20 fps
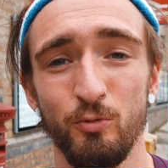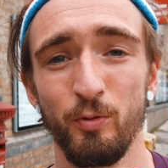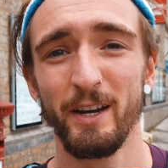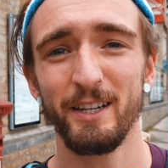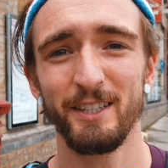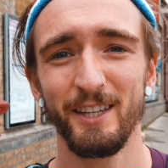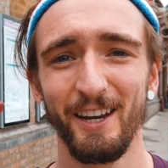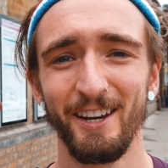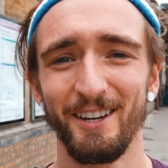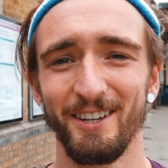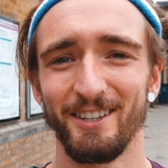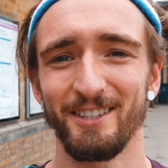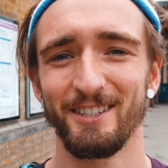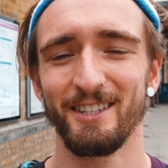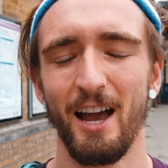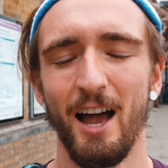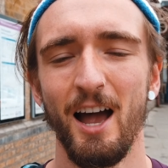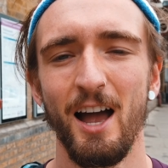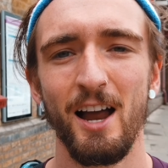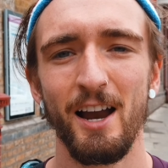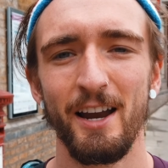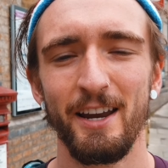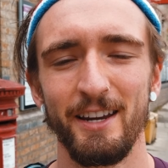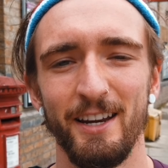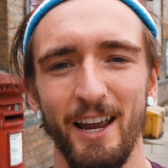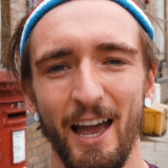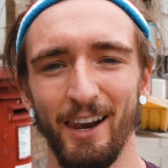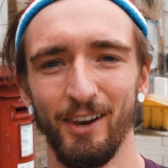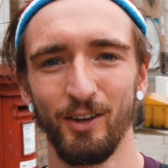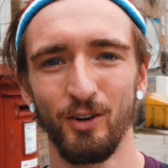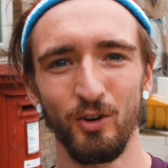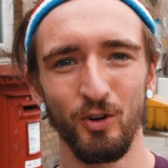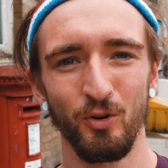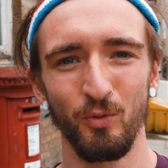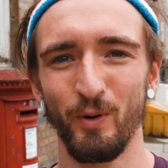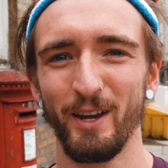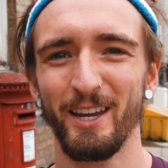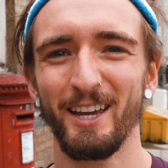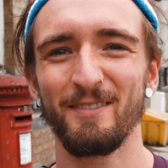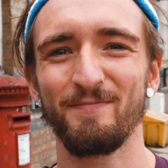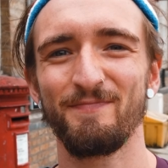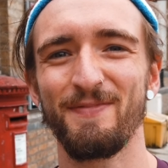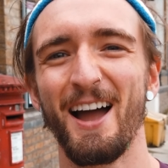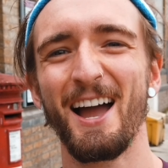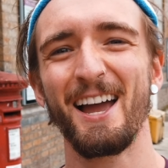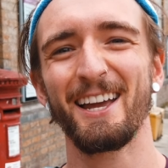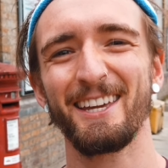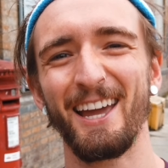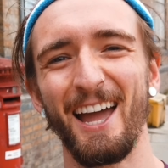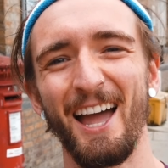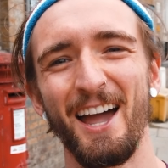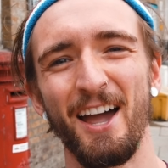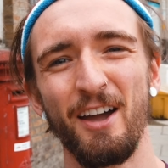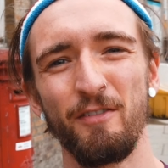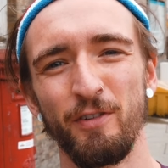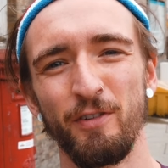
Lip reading: Greetings, hi, hello, we are back at